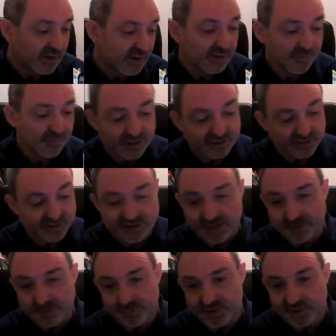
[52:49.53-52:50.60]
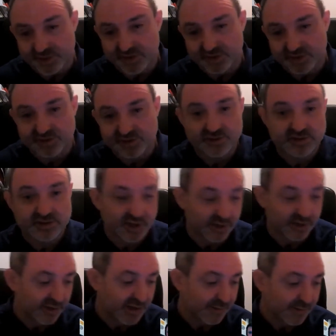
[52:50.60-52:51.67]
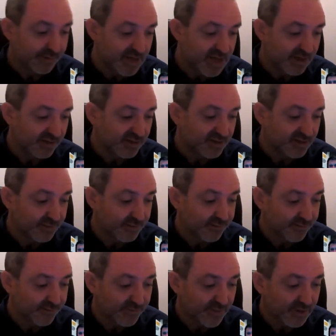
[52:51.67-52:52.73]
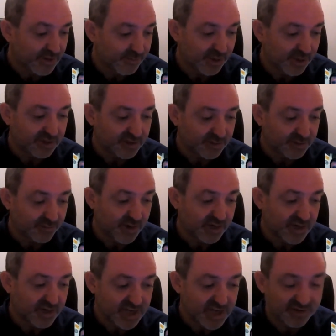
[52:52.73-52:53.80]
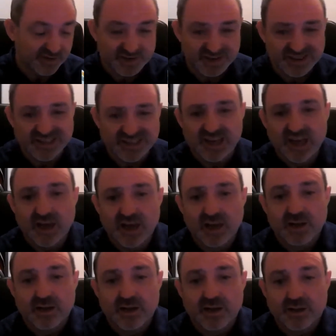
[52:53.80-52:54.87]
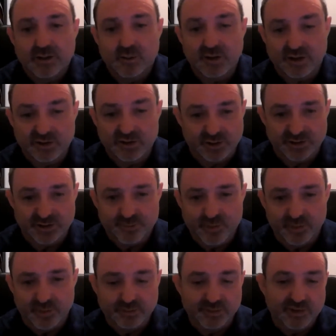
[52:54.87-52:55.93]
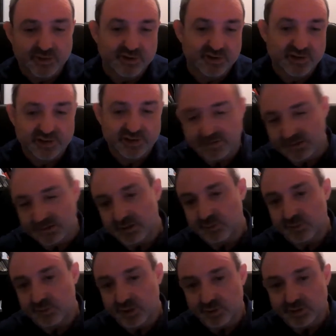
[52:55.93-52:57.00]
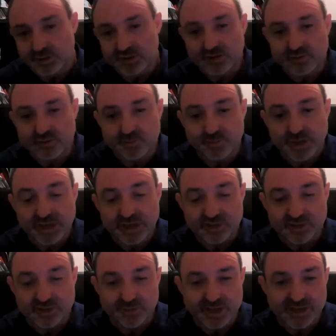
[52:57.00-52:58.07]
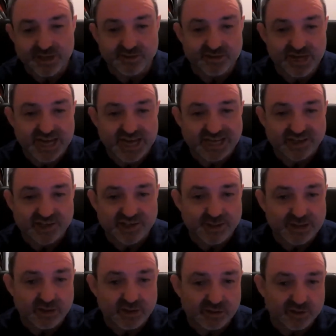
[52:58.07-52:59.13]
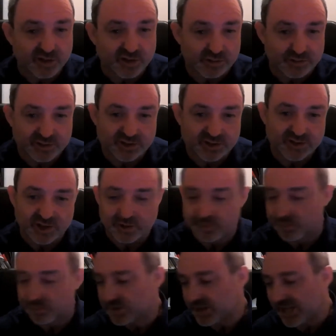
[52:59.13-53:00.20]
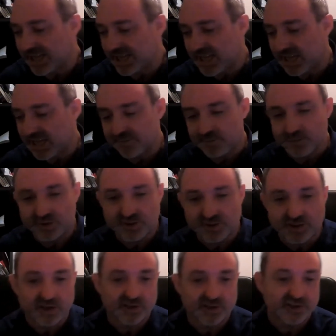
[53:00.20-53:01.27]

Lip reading: raising temperatures, stirring up the yeast, pitching some fresh yeast, which is always a problem because you want to pitch some yeast that has some alcohol tolerance. So taking it from a starter